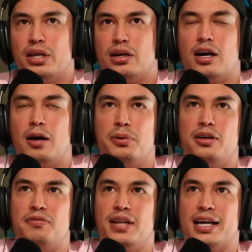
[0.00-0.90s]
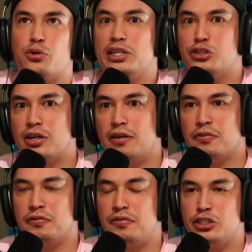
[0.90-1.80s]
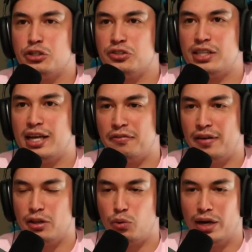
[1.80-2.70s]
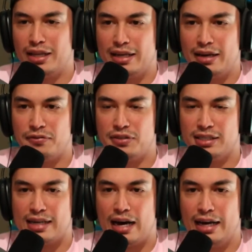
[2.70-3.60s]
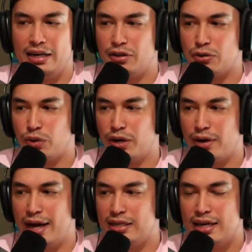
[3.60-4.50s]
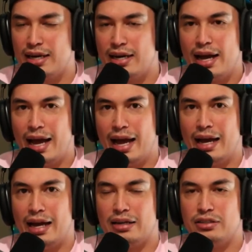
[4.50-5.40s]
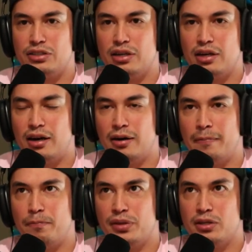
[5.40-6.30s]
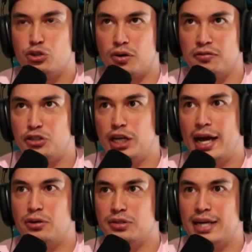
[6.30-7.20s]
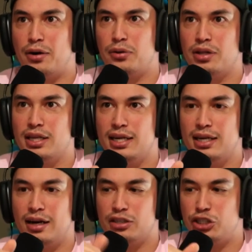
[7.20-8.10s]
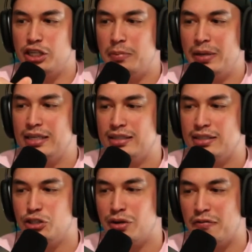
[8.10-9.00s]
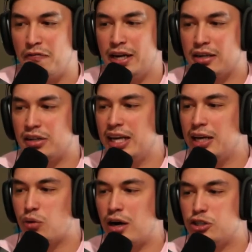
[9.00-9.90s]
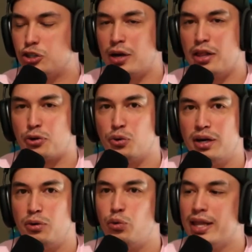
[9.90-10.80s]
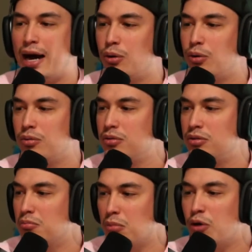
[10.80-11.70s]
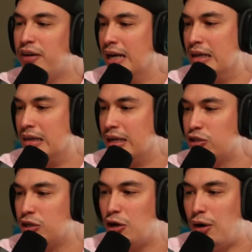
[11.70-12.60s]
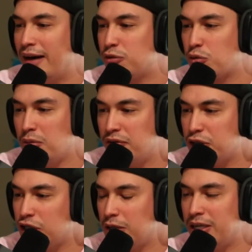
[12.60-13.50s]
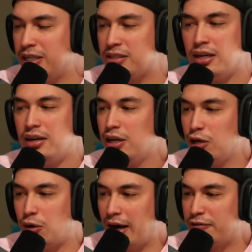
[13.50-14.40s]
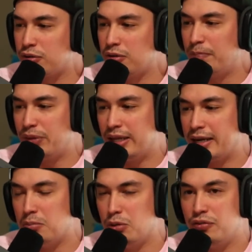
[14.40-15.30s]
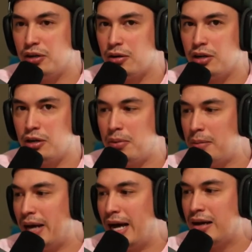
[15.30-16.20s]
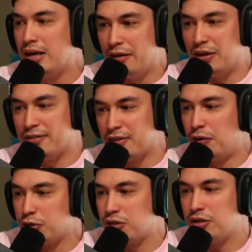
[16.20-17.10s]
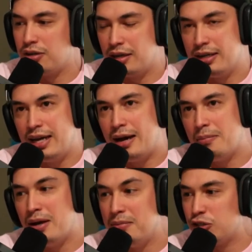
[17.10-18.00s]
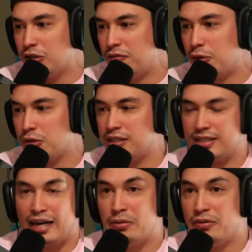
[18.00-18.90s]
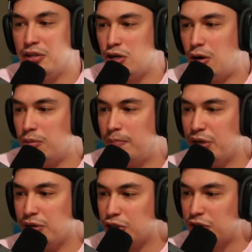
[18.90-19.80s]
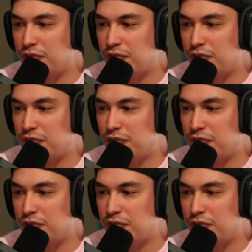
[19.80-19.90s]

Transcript: couple of creature comfort features. The way that they've designed the rear end and sort of channeled out the cheek piece is you can fit a cleaning rod straight through it without moving anything. So you don't have to remove your cheek piece. You don't have to move your butt pad. If you have the folder, maybe you still fold to the side, but if you don't, you can just fit the